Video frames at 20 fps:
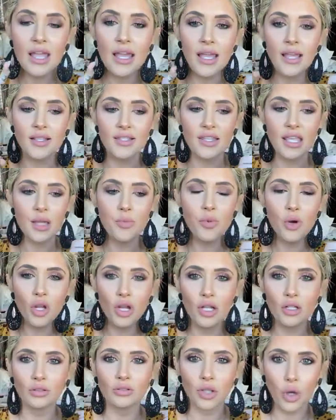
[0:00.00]
It's like
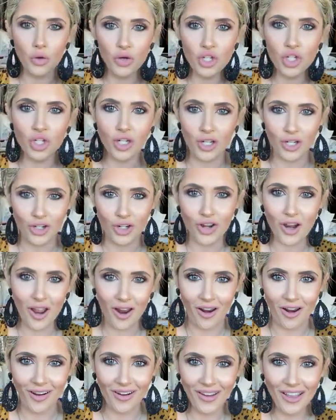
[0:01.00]
putting lotion in your hair.